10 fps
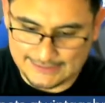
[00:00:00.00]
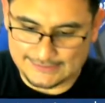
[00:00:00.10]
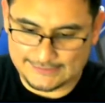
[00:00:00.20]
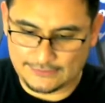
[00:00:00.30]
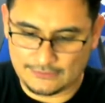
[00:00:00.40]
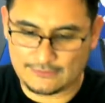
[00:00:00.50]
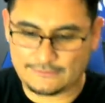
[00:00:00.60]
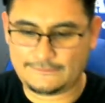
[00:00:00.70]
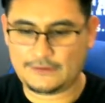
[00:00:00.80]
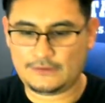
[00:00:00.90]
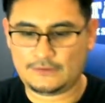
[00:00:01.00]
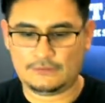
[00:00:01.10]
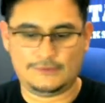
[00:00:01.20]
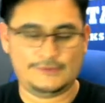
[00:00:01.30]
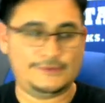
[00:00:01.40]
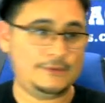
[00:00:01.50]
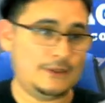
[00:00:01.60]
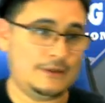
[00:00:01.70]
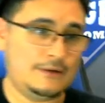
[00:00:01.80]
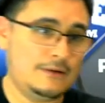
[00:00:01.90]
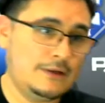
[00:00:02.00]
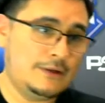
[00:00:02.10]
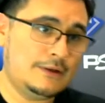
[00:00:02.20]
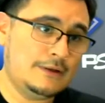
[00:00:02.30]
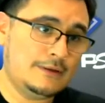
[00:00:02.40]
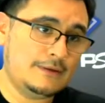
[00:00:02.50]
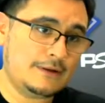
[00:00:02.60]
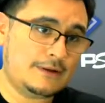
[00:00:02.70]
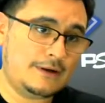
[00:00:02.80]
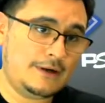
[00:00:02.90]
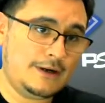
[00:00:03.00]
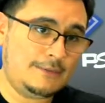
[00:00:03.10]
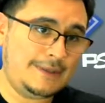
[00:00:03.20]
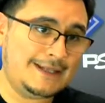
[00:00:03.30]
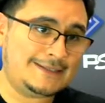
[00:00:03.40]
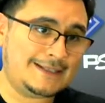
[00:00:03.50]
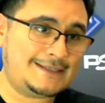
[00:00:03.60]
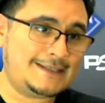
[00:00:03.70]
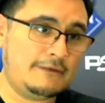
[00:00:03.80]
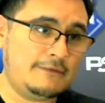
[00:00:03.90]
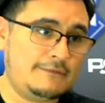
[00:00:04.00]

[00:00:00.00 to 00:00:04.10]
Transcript: That is your Phil Rizzuto card, PSA